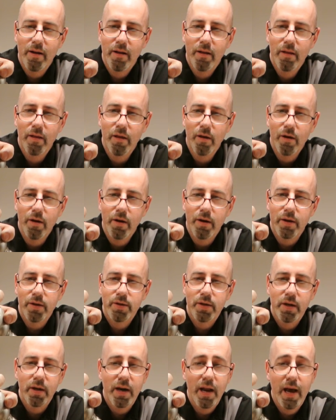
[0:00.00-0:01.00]
Look at
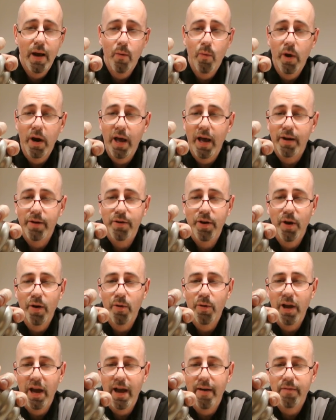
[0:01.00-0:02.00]
this here. Now what I
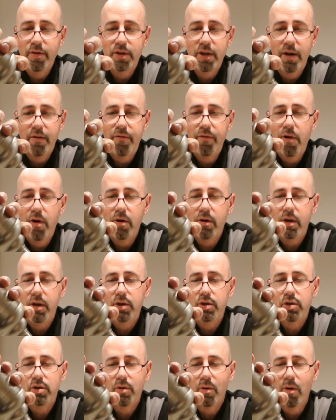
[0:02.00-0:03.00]
don't have is that funky
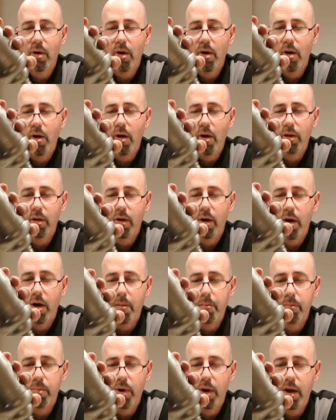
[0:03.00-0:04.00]
straw or
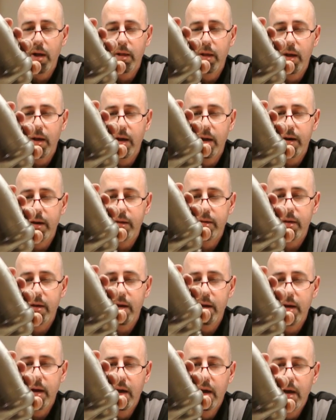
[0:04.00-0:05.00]
umbrella or
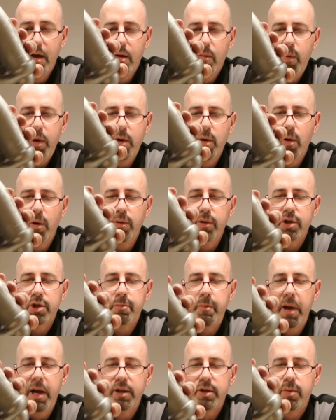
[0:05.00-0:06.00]
anything. We're going to
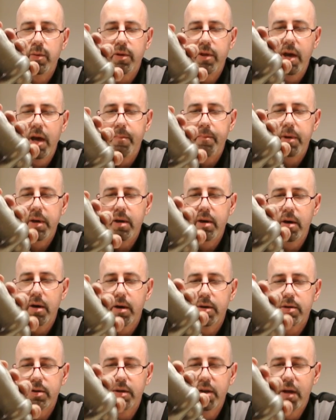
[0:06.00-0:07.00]
dispense with that
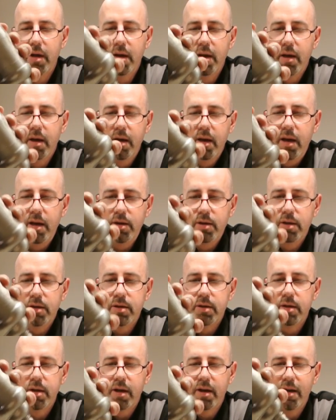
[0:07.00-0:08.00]
because it's
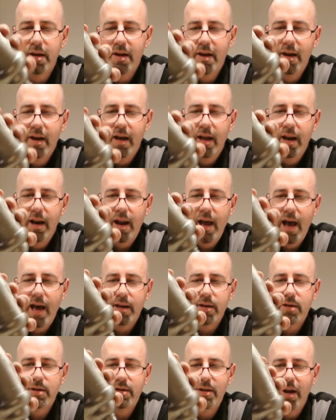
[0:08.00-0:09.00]
just a lot
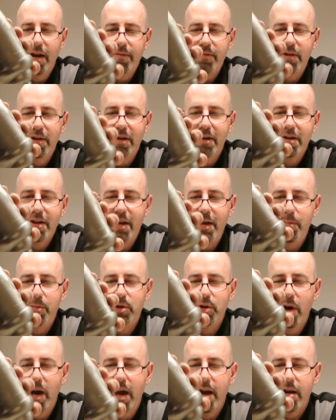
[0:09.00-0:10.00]
of stuff to keep
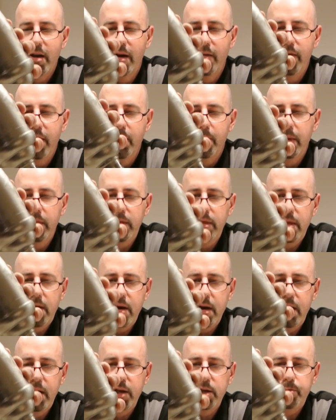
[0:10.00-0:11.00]
track of here. But
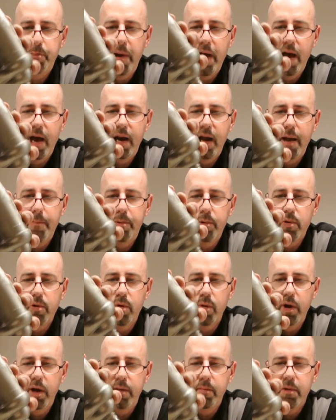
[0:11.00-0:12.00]
look at this pineapple
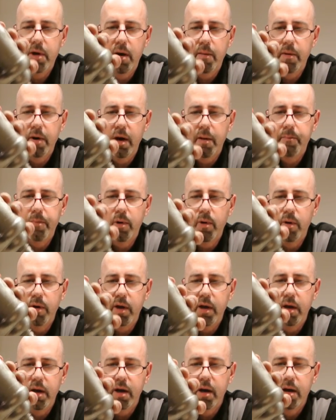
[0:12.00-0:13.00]
cream coming up on
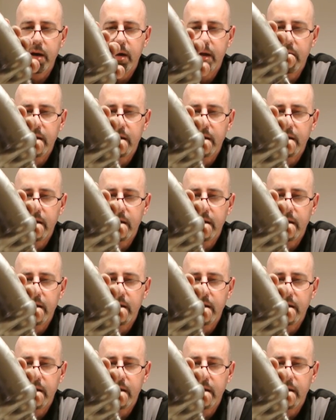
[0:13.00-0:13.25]
here.